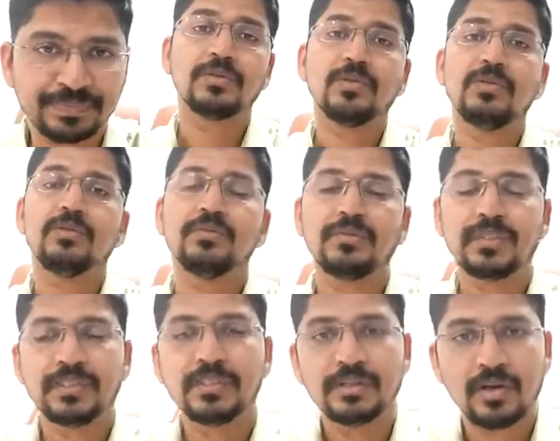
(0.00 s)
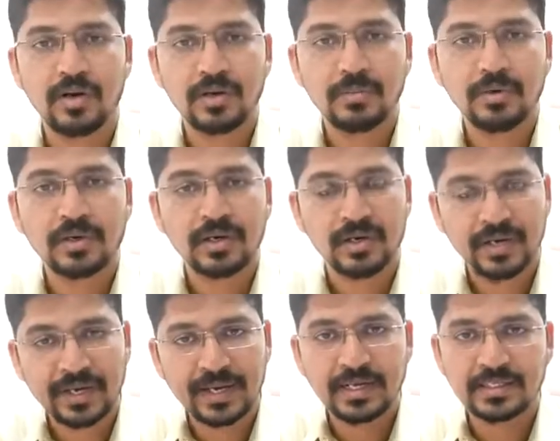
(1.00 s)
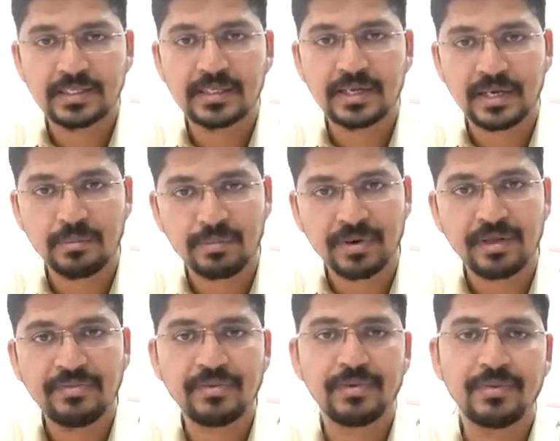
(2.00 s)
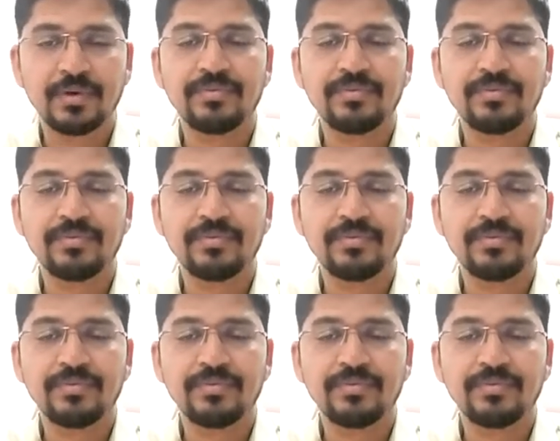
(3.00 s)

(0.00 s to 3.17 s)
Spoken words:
So this is all about lung cancer in brief.